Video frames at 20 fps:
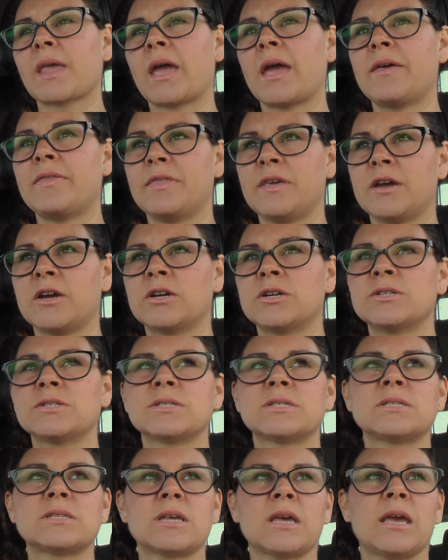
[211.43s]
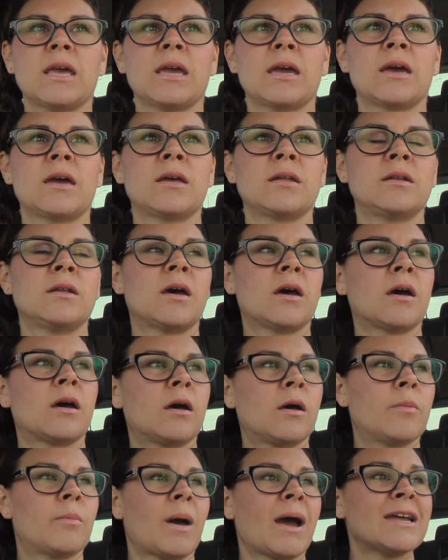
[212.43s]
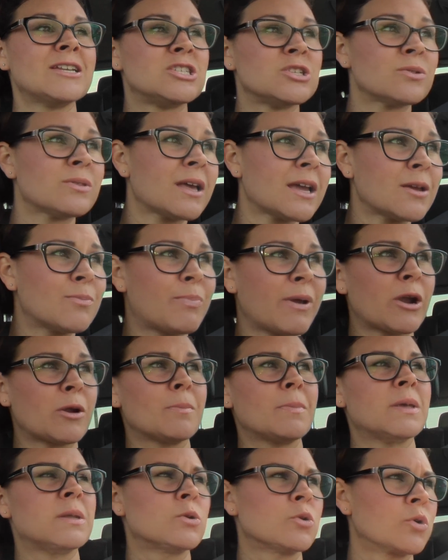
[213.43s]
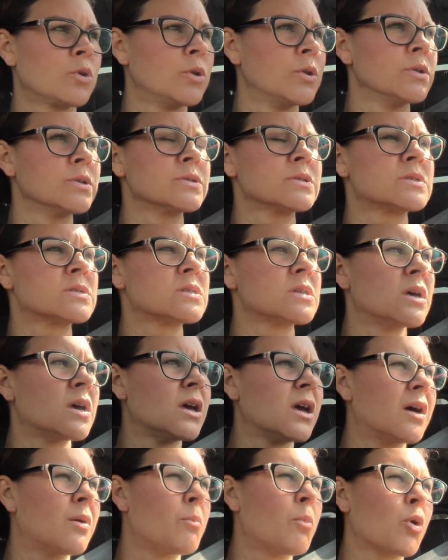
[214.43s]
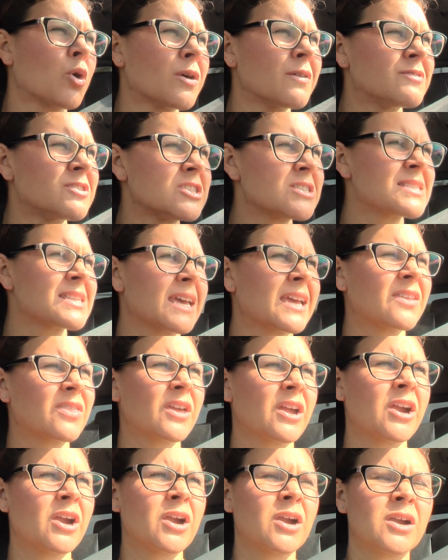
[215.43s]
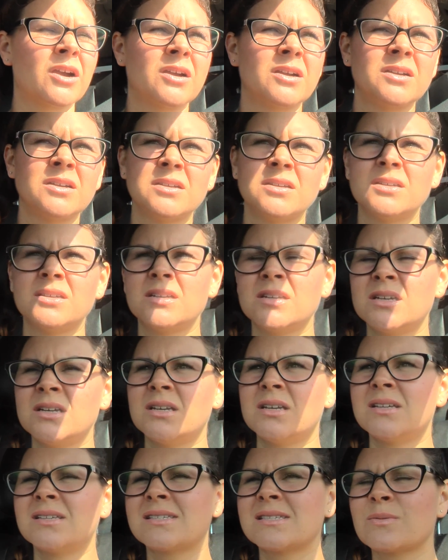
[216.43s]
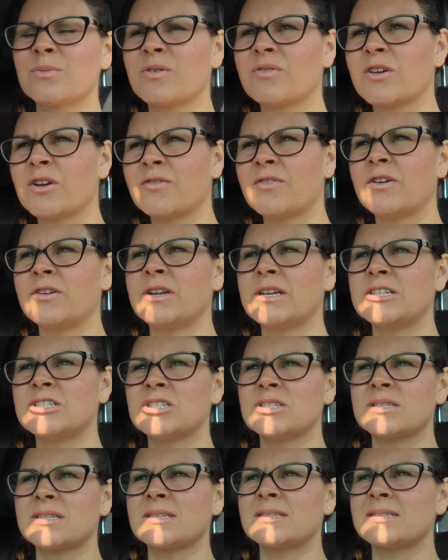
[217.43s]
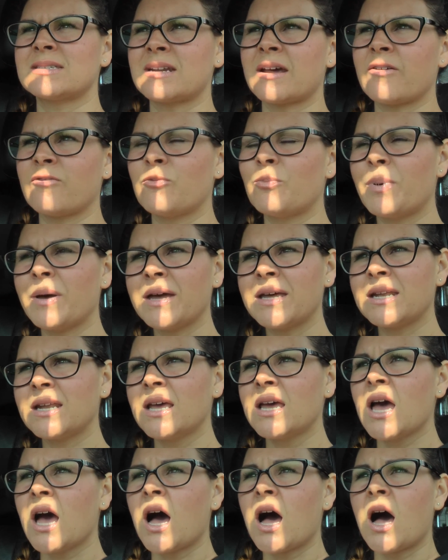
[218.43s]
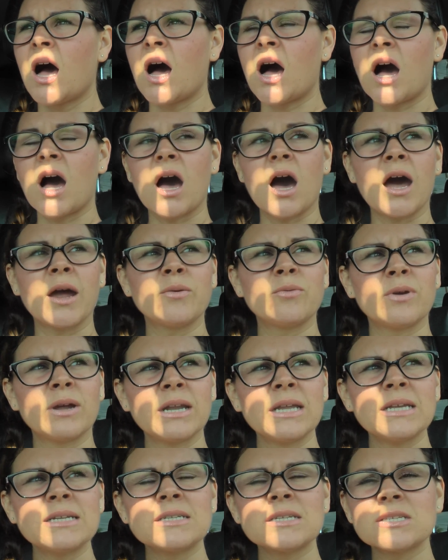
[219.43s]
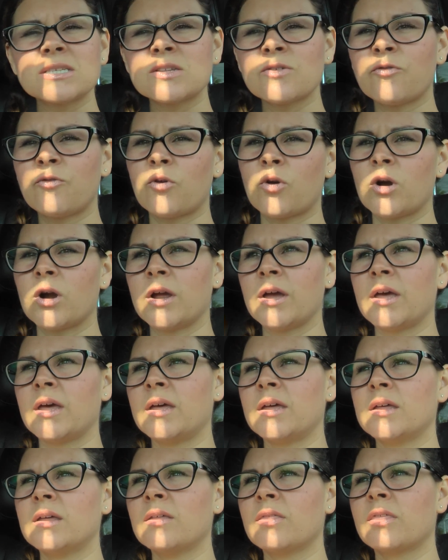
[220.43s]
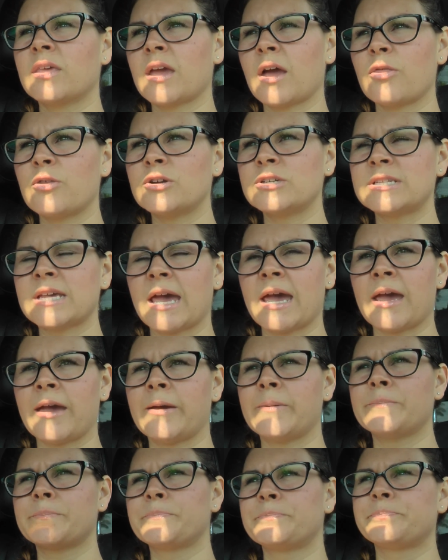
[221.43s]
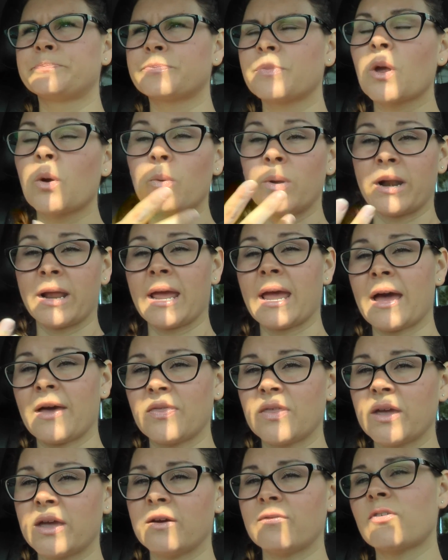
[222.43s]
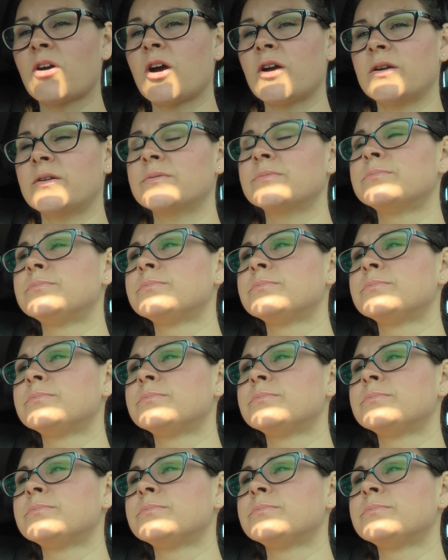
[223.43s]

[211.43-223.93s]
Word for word: and theirs. And um, I do like Bare minerals, more of just like their, some of their foundations and stuff. But I went into Sephora the other day when I had the gift card